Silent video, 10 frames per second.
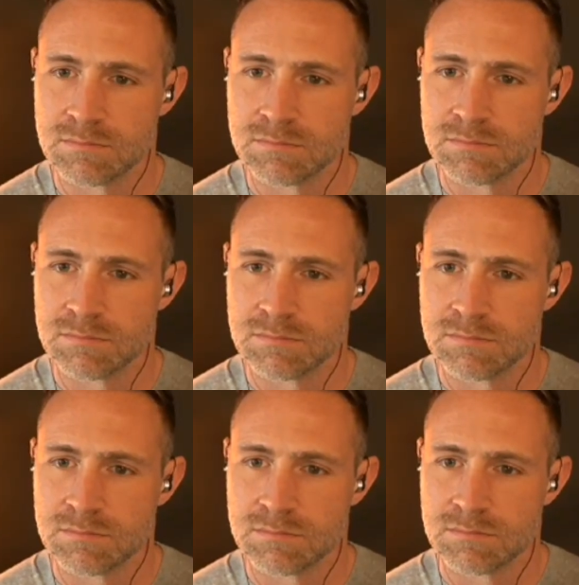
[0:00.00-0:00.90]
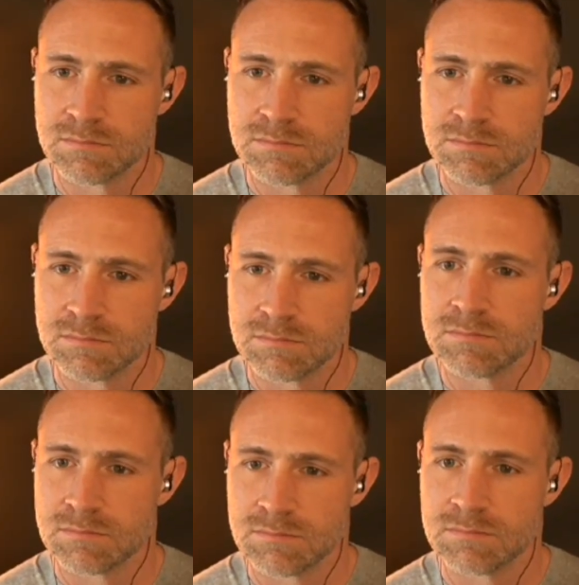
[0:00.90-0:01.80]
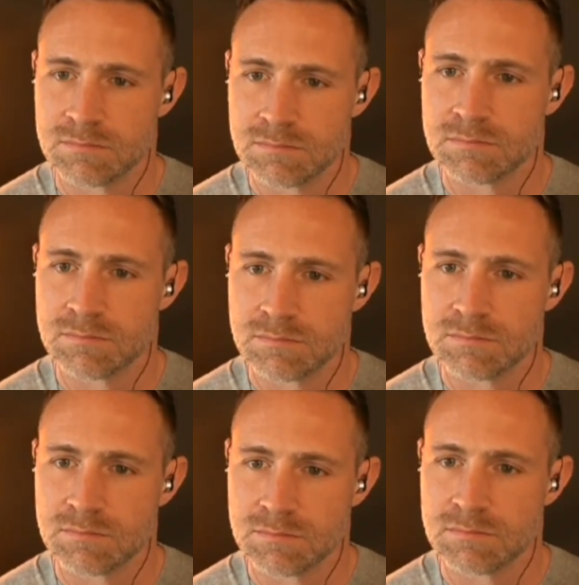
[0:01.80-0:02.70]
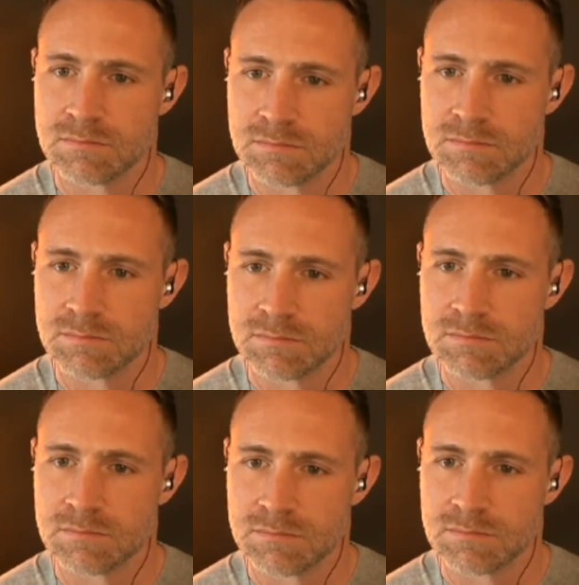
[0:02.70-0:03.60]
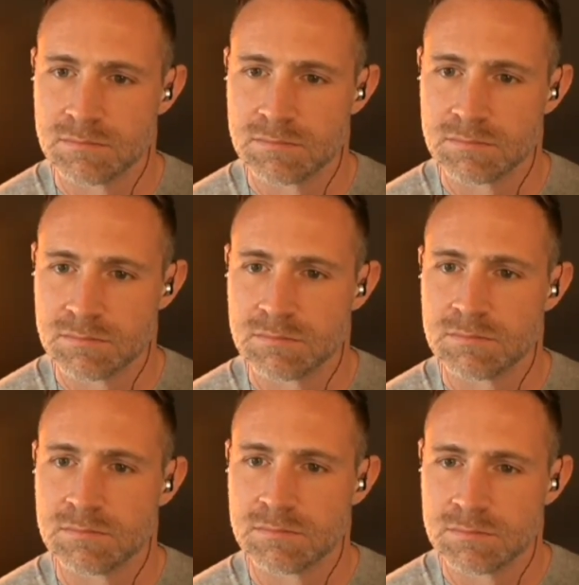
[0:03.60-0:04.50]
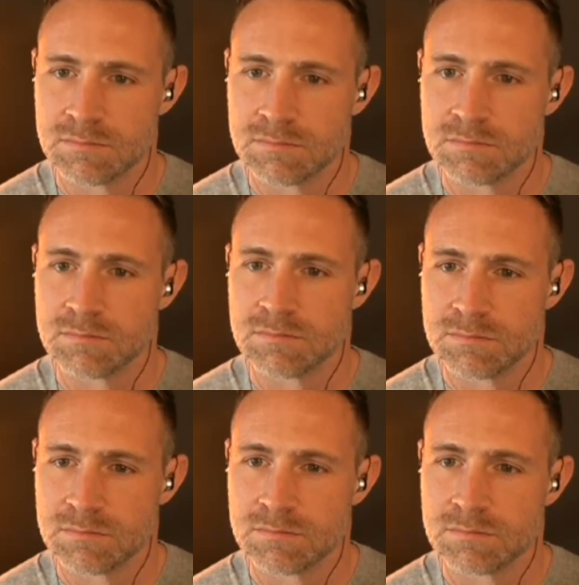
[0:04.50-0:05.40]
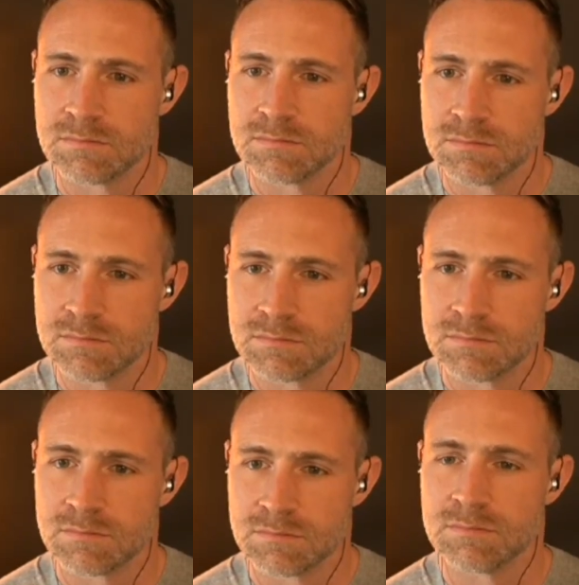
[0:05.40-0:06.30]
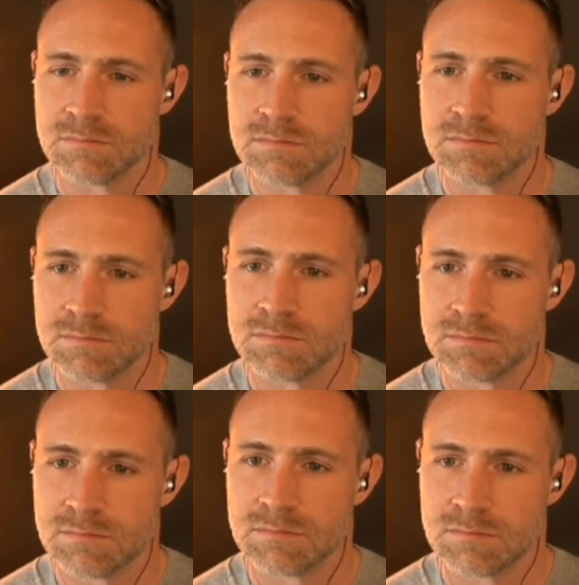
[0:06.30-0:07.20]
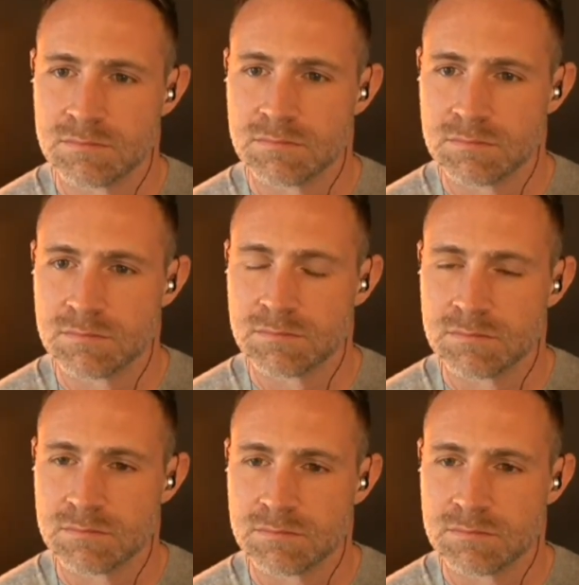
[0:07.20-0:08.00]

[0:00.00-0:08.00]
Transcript: The person shown says nothing.